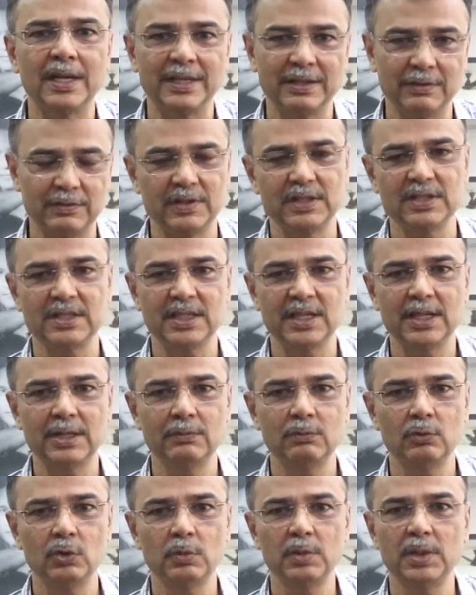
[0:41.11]

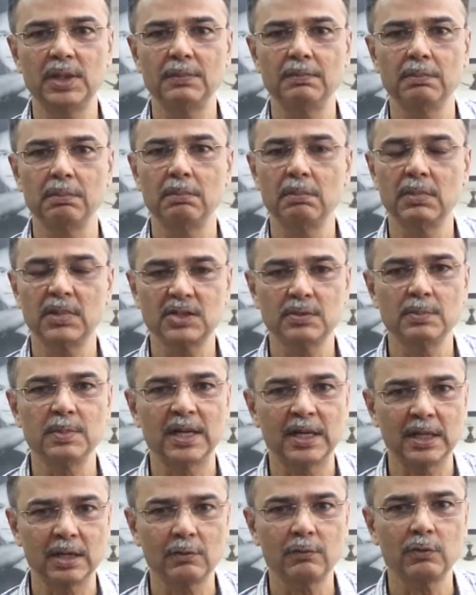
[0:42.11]
IFSI would be much
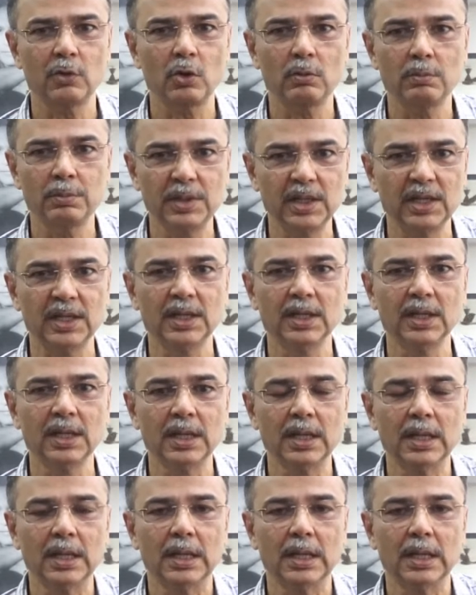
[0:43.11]
better for me.